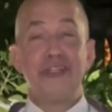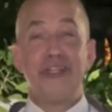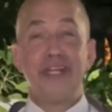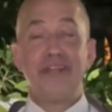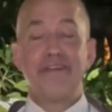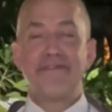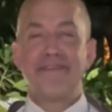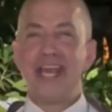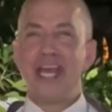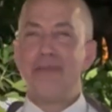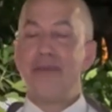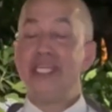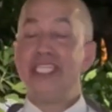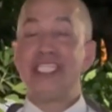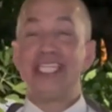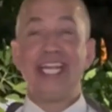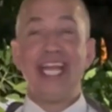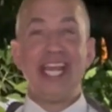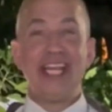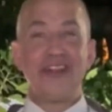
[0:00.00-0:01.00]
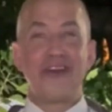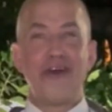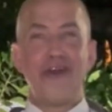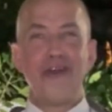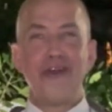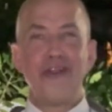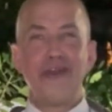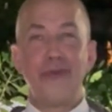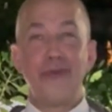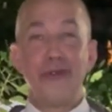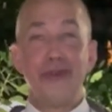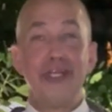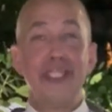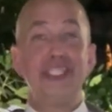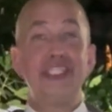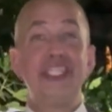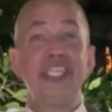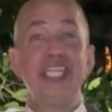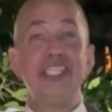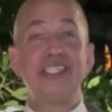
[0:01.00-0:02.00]
you, dear family. Today in the Heart of the
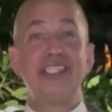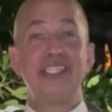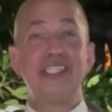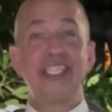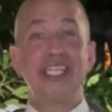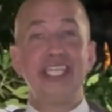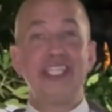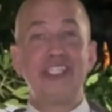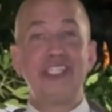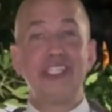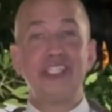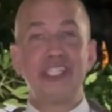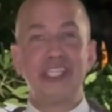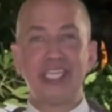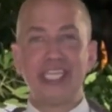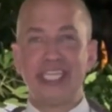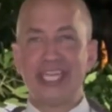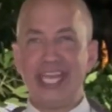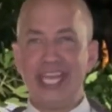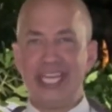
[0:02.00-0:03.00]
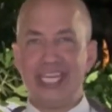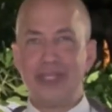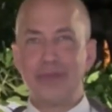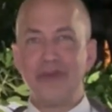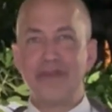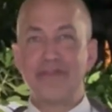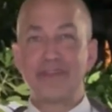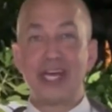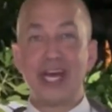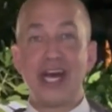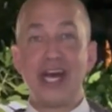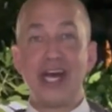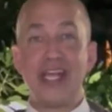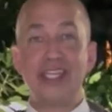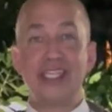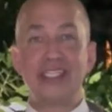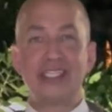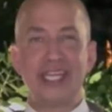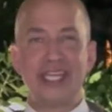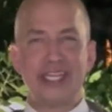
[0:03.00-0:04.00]
Word, Jesus teaches that the kingdom of
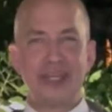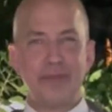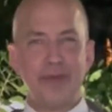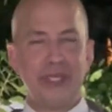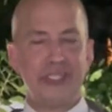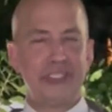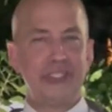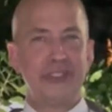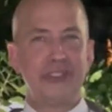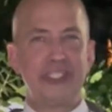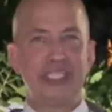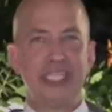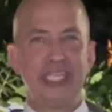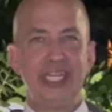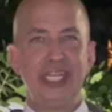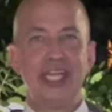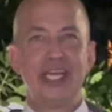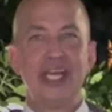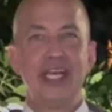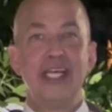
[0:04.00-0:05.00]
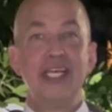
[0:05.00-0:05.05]
God is like a mustard seed.